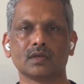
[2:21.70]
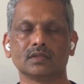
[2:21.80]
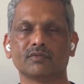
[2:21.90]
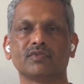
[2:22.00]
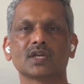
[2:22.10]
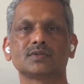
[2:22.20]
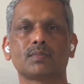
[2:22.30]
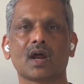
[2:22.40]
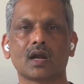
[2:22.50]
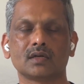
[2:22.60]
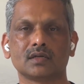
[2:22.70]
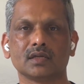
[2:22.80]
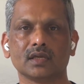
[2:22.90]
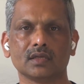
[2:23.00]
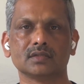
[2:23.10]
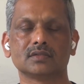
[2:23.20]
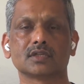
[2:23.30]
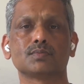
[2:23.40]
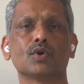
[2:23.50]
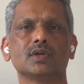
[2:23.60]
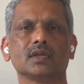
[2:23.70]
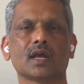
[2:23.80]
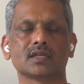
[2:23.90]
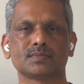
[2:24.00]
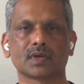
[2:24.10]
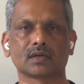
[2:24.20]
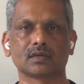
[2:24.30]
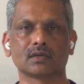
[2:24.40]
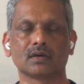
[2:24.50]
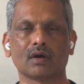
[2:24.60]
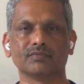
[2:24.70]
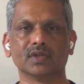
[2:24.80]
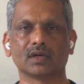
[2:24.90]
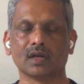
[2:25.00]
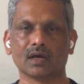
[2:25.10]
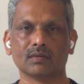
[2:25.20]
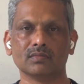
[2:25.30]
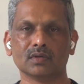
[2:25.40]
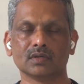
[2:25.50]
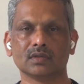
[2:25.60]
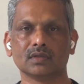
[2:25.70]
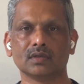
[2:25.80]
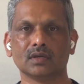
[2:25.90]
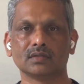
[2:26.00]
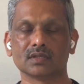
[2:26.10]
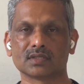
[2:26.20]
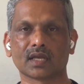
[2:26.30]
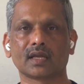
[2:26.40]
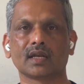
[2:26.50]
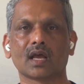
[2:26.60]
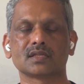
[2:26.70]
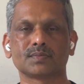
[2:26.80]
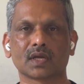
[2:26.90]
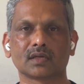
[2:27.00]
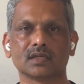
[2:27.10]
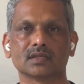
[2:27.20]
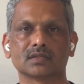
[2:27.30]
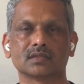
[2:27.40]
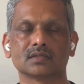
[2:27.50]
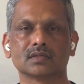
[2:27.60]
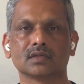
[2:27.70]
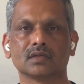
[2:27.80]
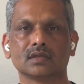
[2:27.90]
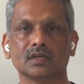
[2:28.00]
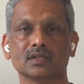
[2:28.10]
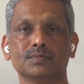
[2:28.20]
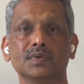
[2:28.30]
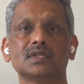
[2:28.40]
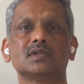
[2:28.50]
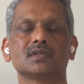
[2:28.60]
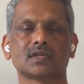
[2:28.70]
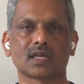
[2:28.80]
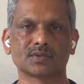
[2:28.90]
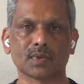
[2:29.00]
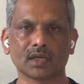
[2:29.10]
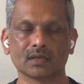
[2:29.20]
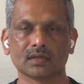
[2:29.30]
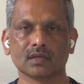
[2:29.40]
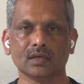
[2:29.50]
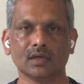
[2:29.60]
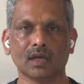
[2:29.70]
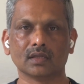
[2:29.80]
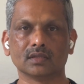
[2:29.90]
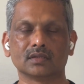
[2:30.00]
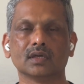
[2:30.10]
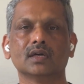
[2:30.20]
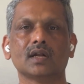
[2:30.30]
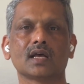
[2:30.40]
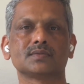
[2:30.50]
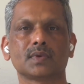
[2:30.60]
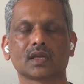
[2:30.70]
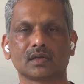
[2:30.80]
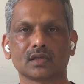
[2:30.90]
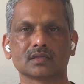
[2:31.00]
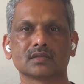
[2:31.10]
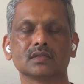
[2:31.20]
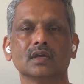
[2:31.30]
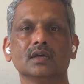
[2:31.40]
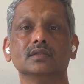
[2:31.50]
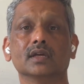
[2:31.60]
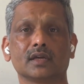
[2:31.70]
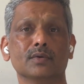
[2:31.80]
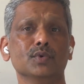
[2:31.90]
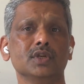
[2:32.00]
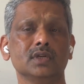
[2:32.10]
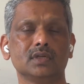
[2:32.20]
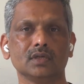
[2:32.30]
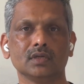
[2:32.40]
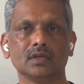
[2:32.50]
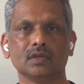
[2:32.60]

The first part is the sporting aspect of the club. The second aspect is its business aspect. And the third aspect is the community,